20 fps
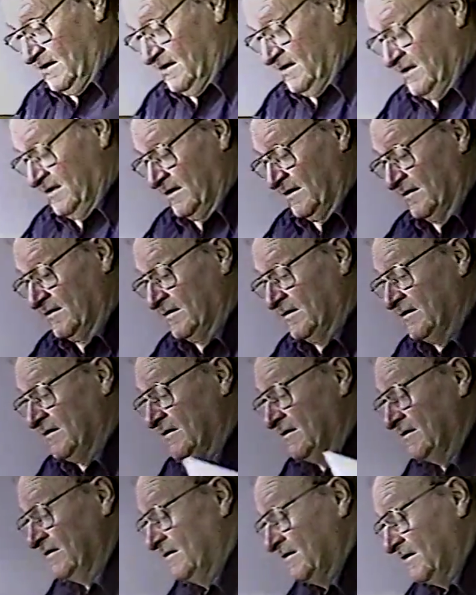Yeah.
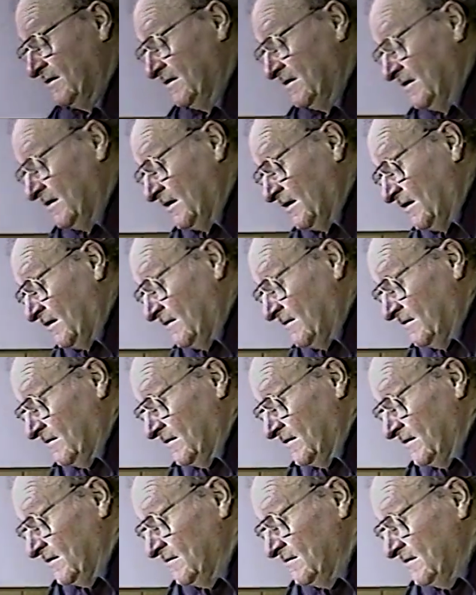Yeah,
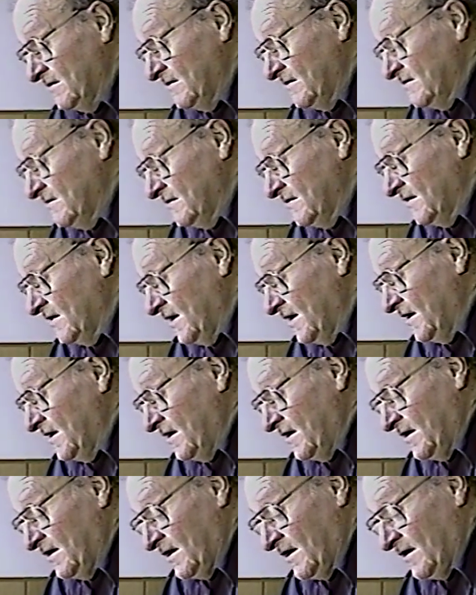well, the
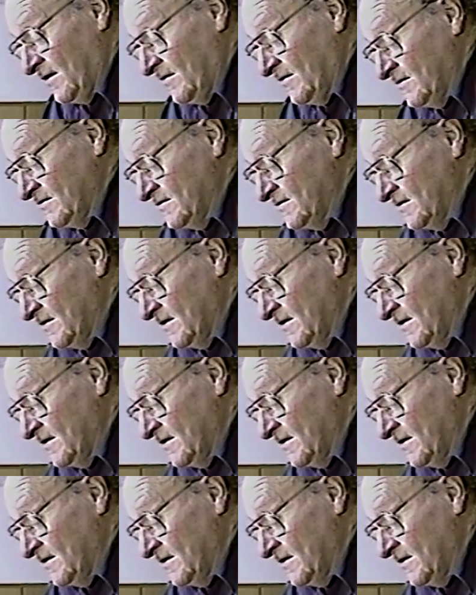lady there is